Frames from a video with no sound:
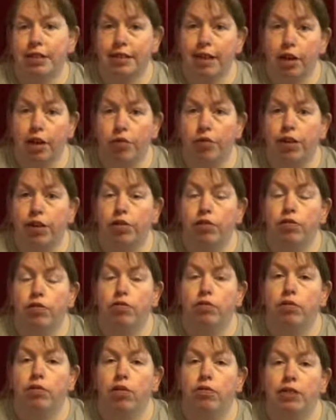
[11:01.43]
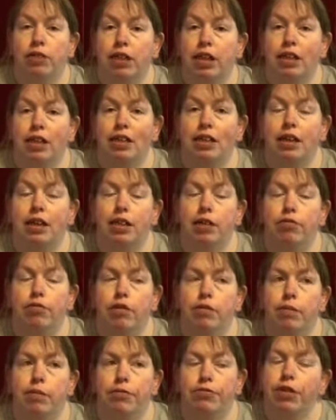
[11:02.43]
secondary school, obviously, and I
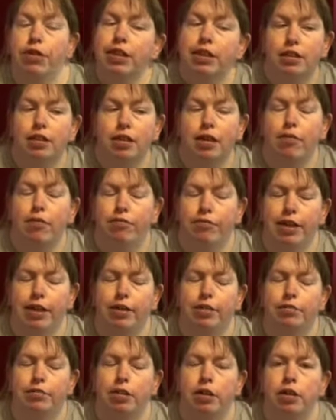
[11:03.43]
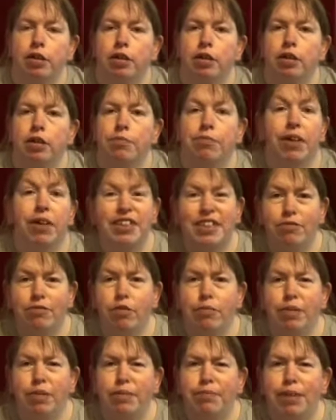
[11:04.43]
wanted my friends to come around, but I didn't
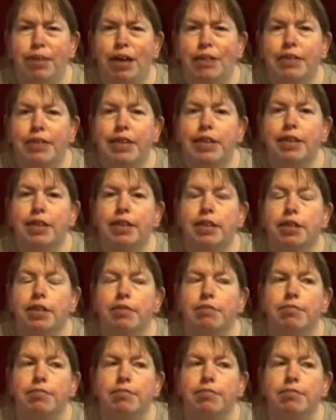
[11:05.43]
want to be embarrassed.